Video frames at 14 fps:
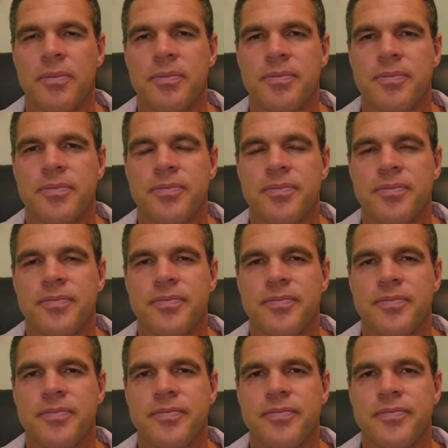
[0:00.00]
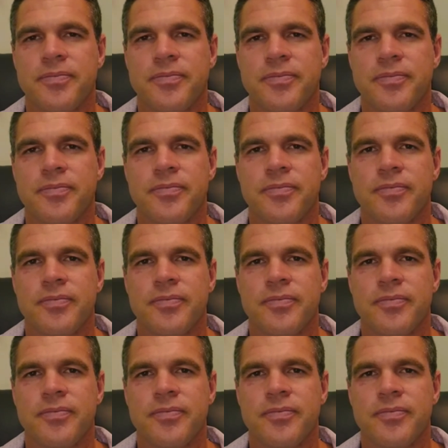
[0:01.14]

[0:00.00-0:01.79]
Nothing is said.